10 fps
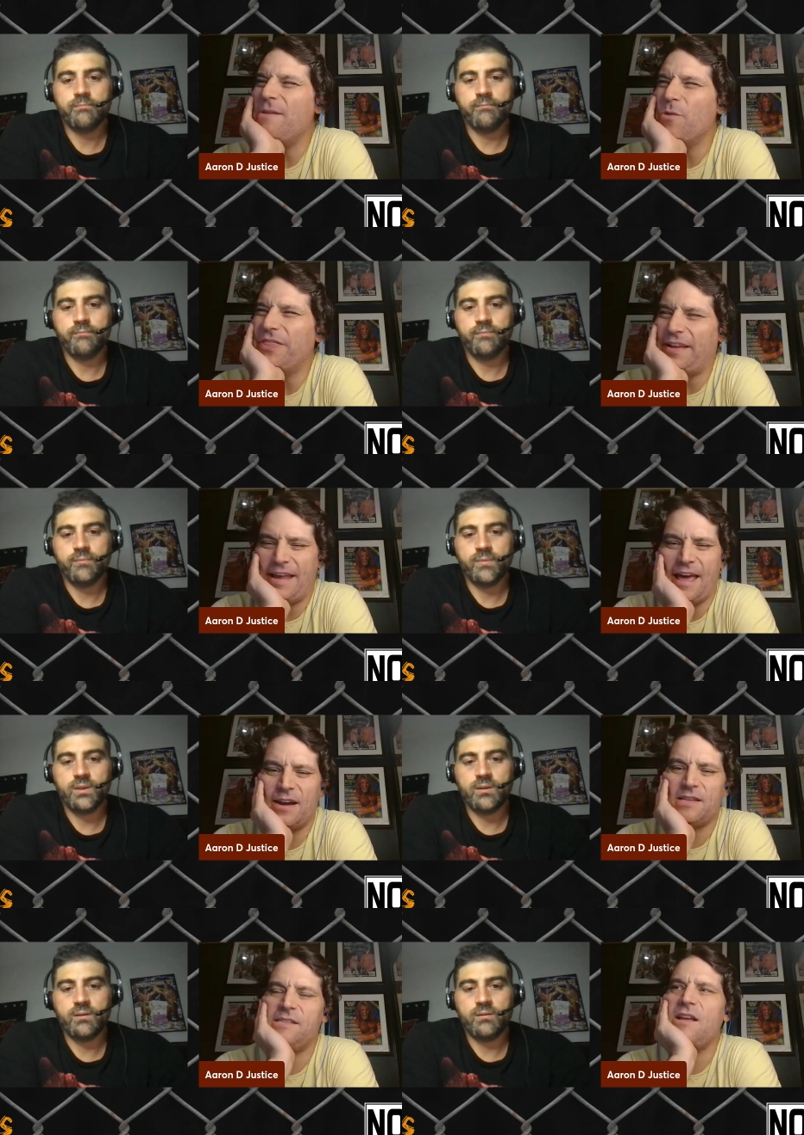Speaker 1: with the Canada
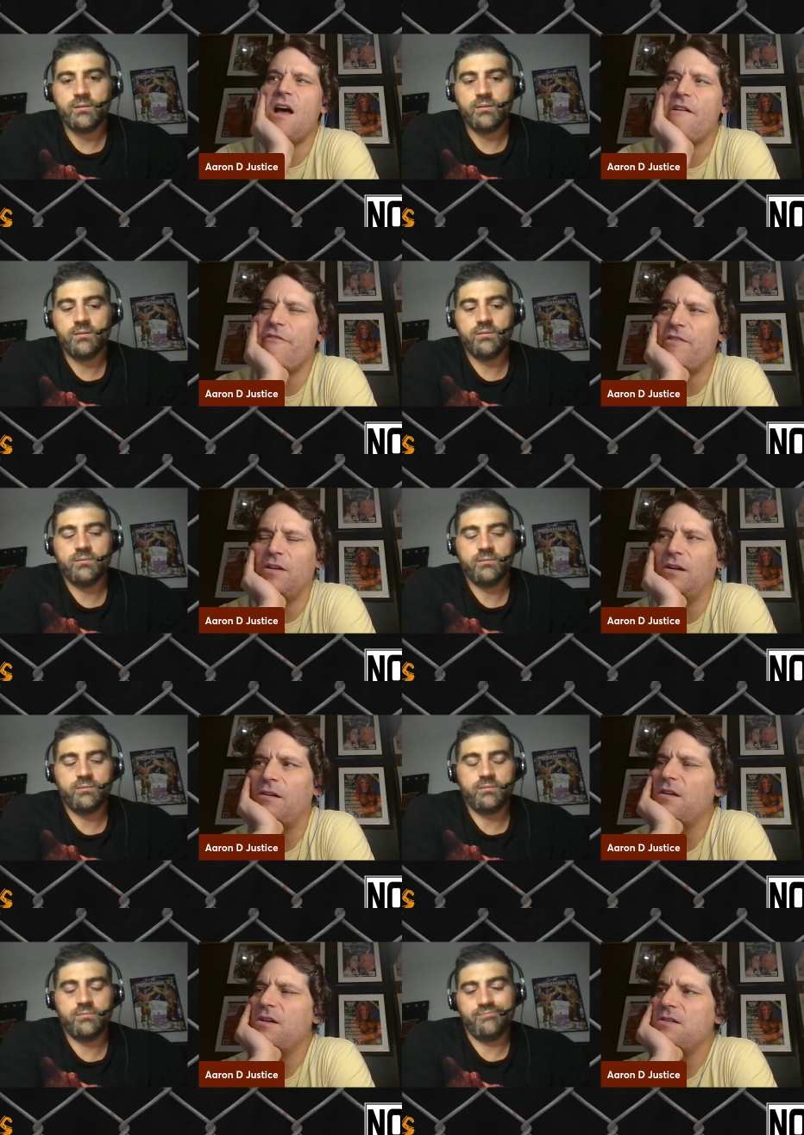stuff and
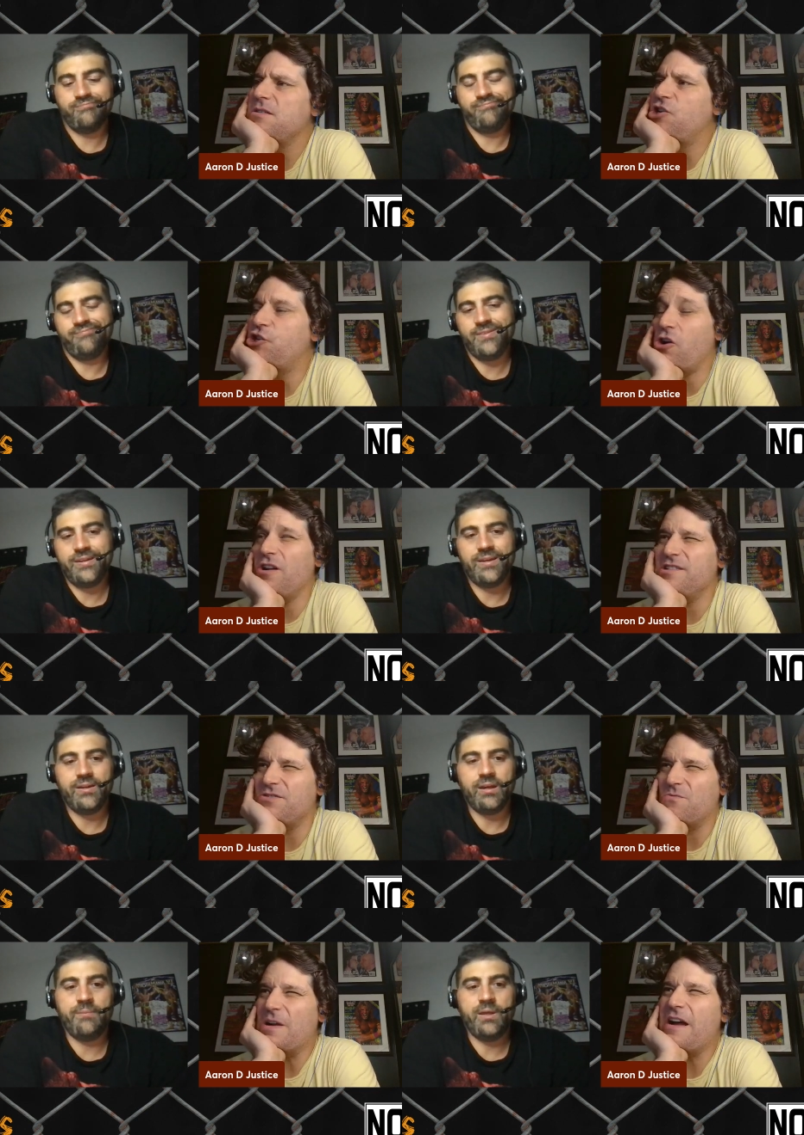Shawn yeah, is
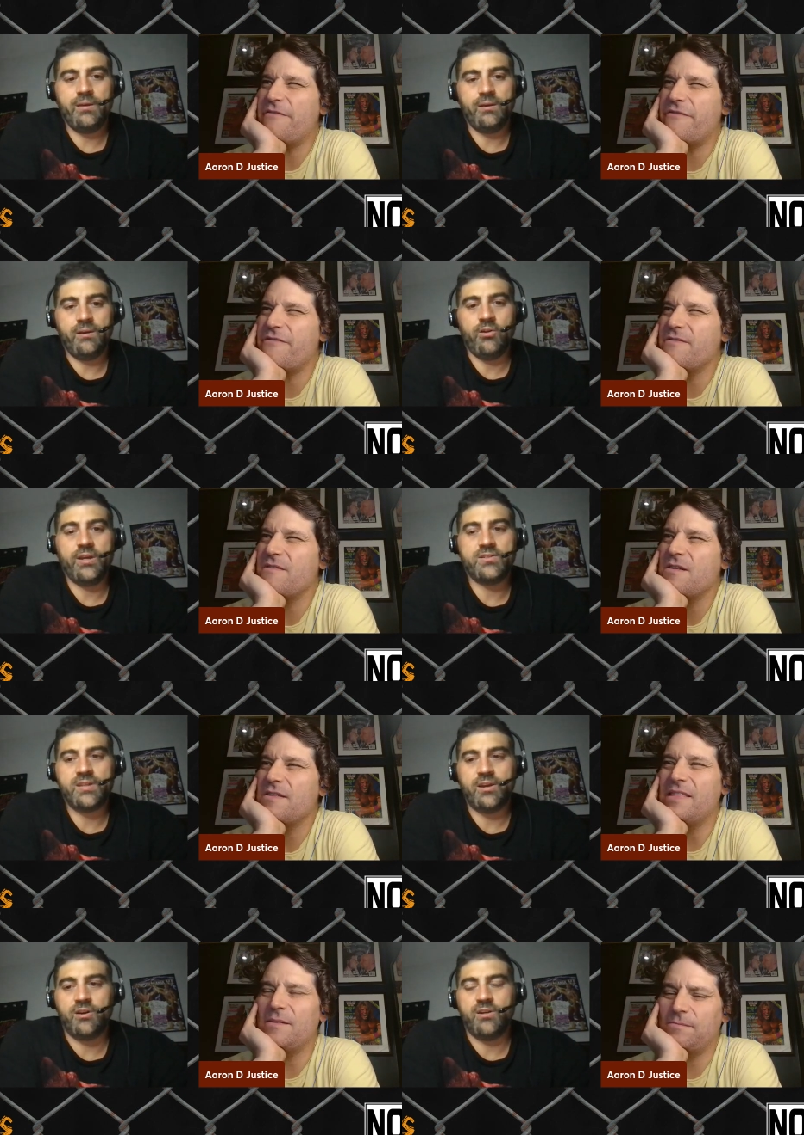the ref. I mean,
Speaker 2: only because
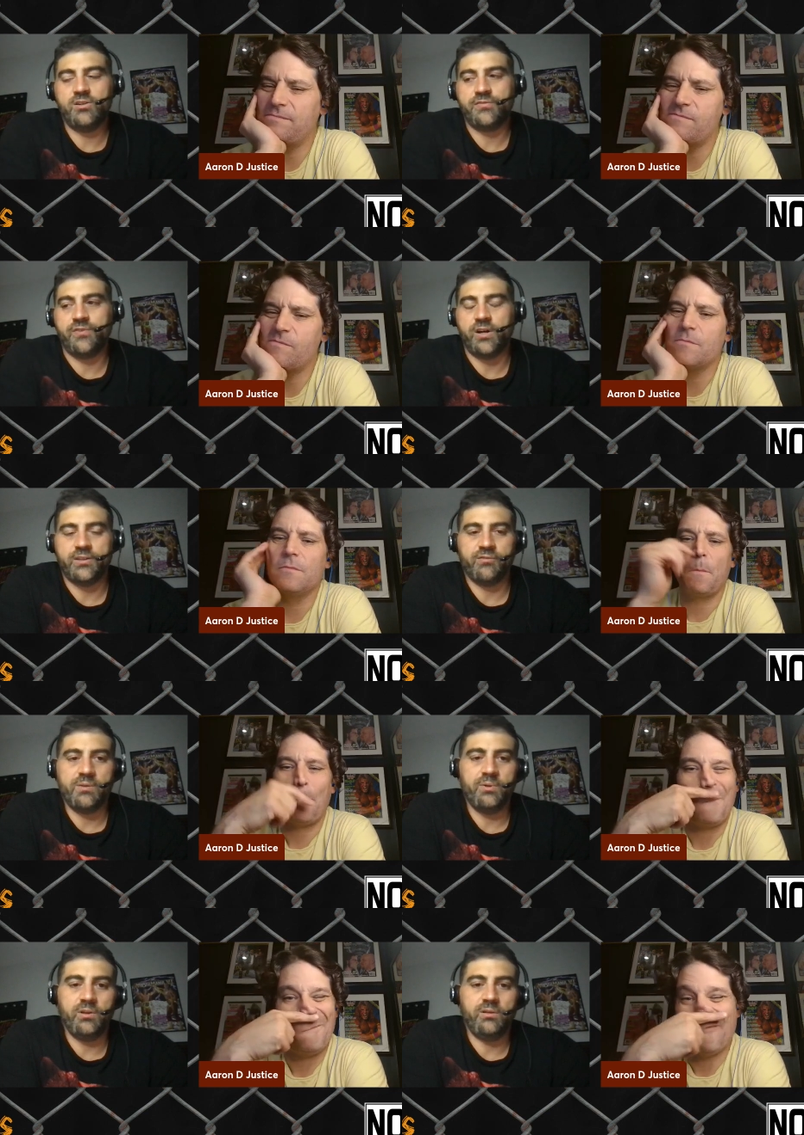they had already just fought the
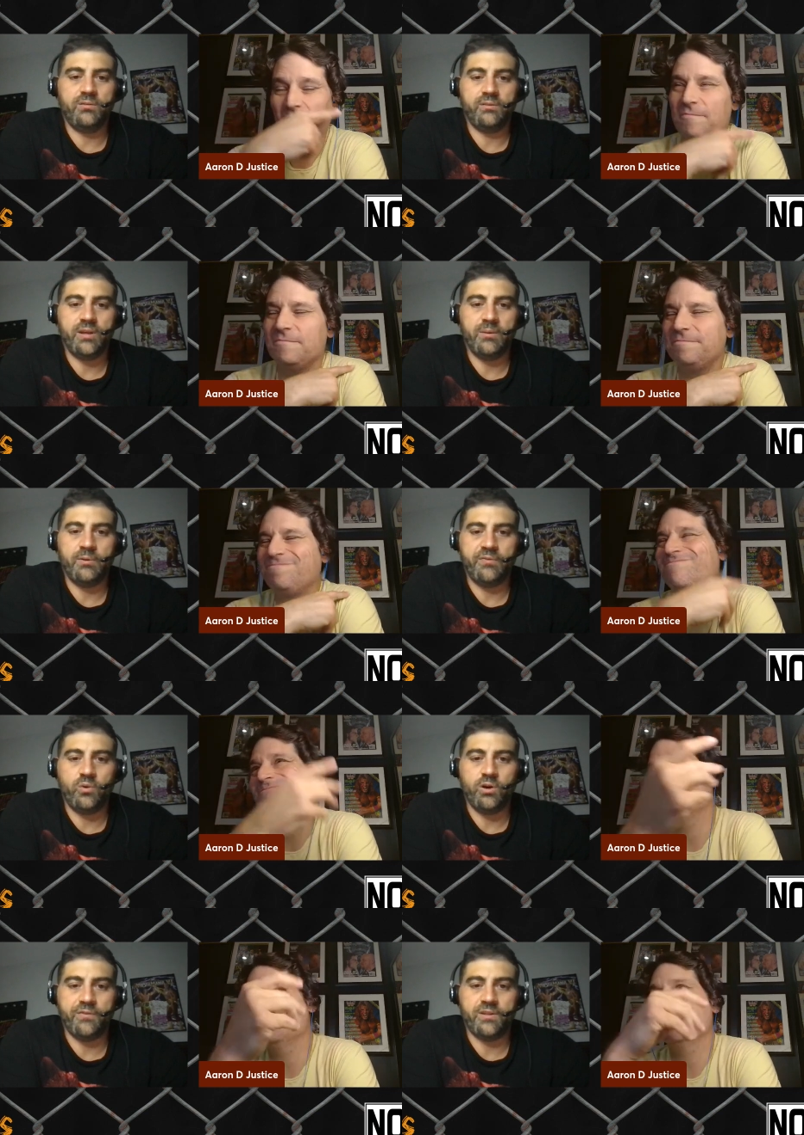Rumble the year
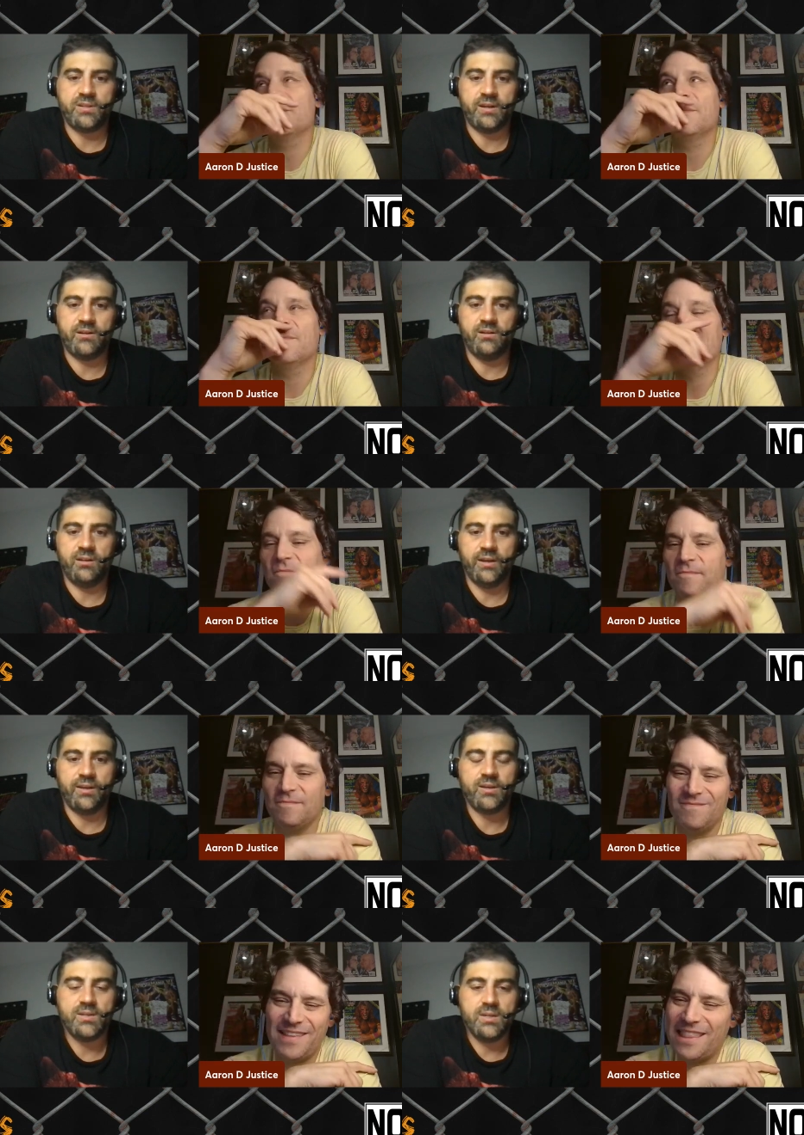before for the title.
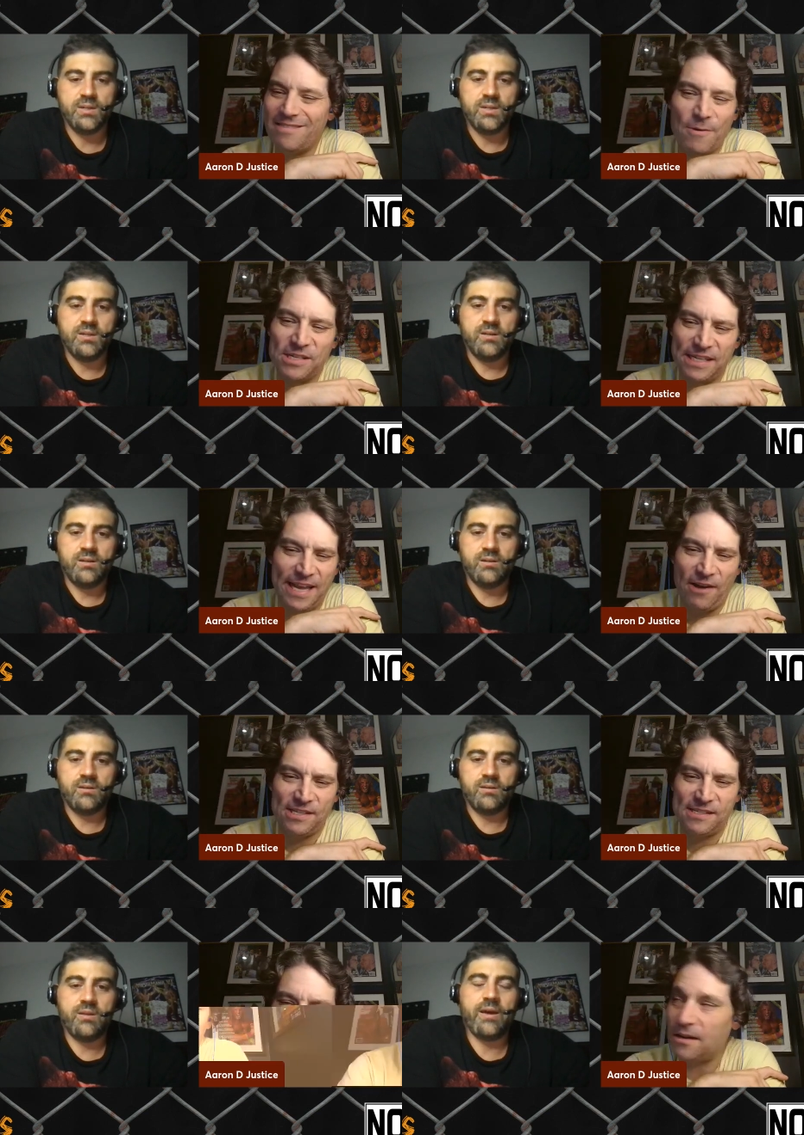Like that one doesn't count. It
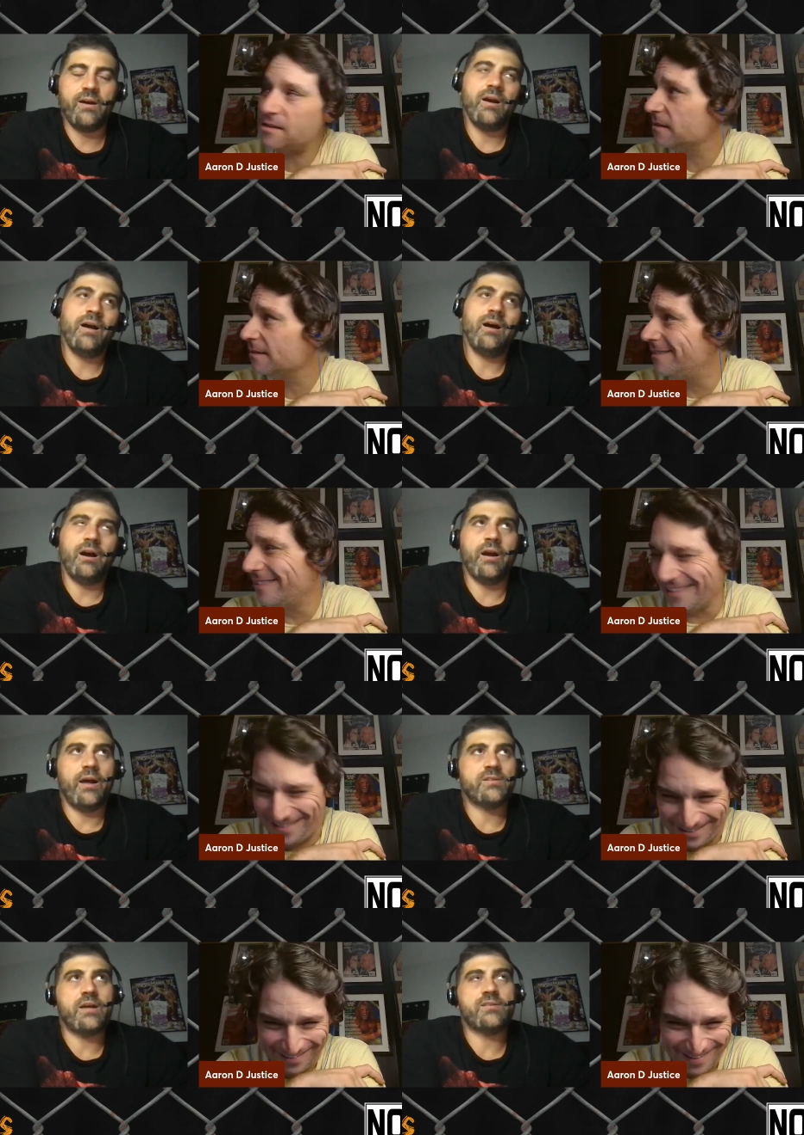sucks. Yeah. Uh, all right.
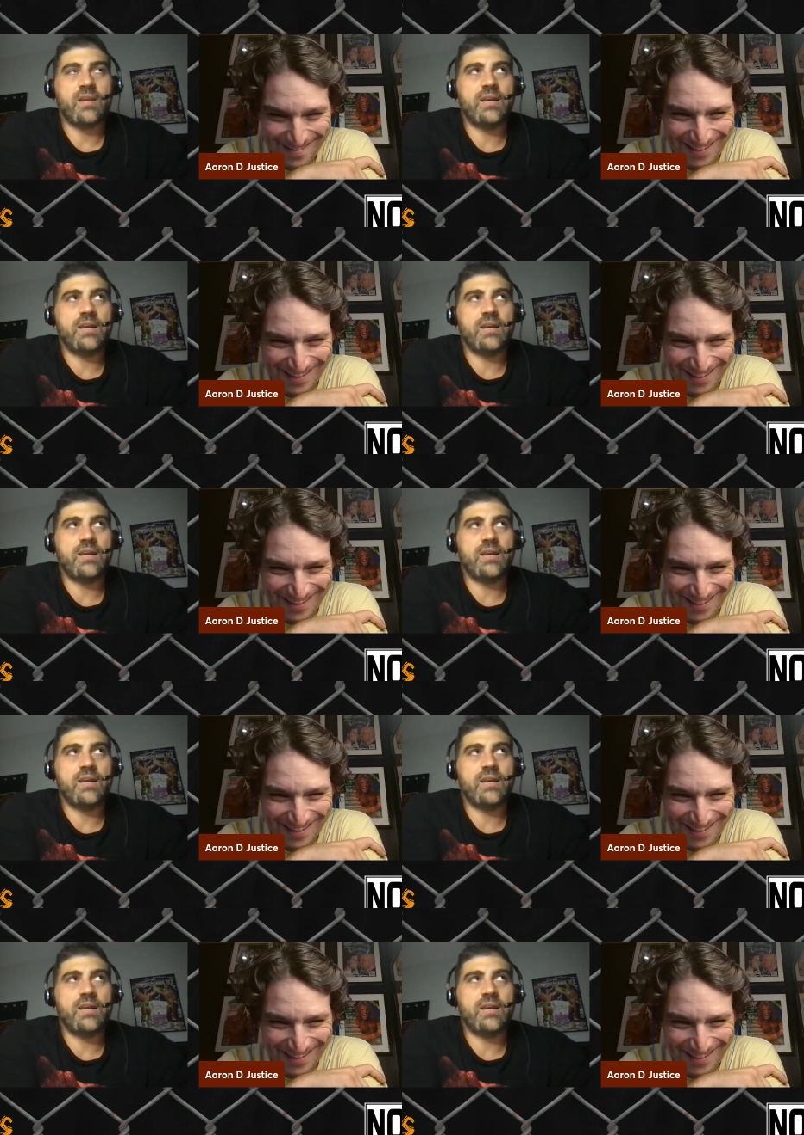I'll, I'll say